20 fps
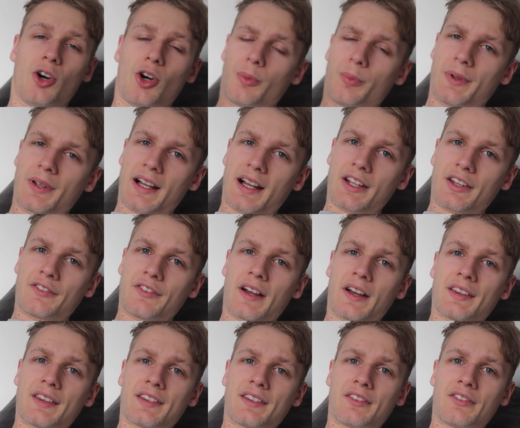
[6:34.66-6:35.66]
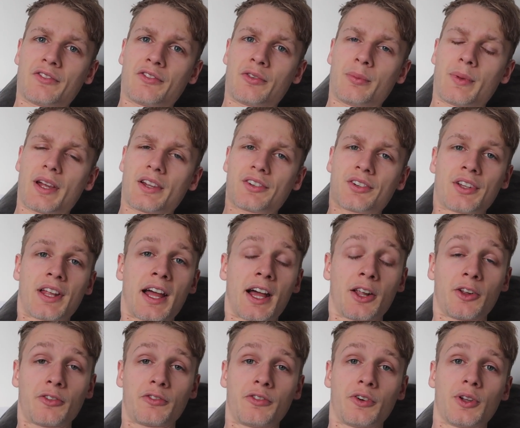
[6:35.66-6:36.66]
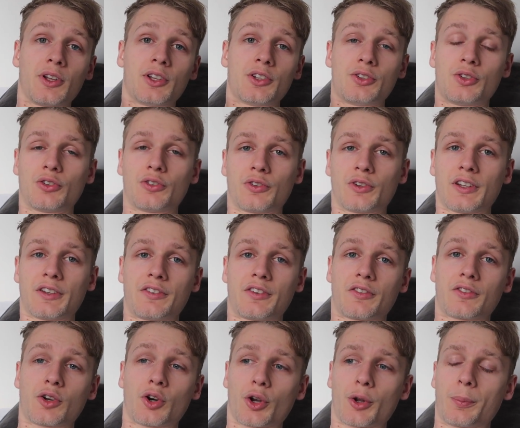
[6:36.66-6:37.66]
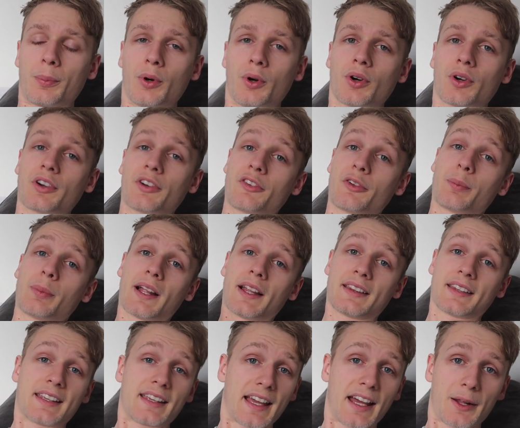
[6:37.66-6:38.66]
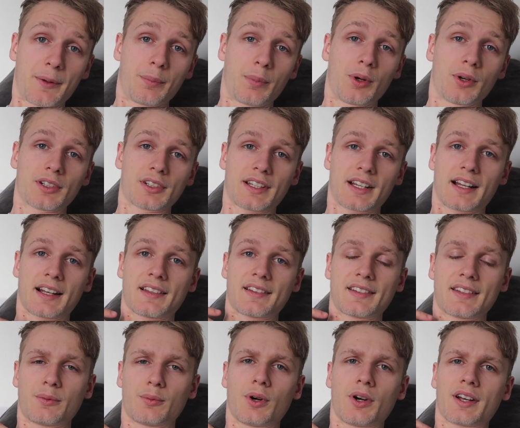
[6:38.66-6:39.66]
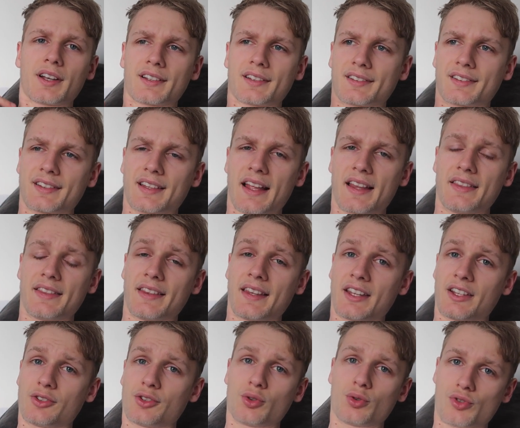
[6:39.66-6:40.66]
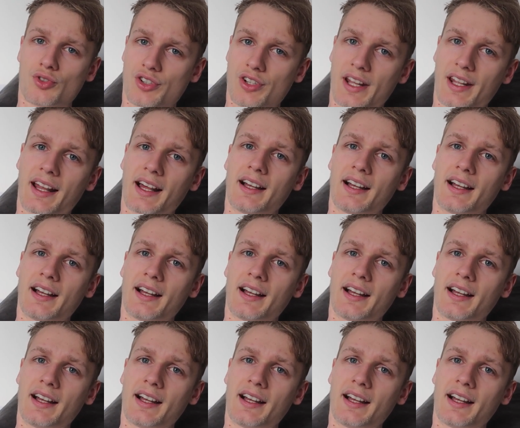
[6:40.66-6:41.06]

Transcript: Hope you guys find this information helpful and useful if you've got a pug or if you plan to get a pug, to kind of see what extent they do shed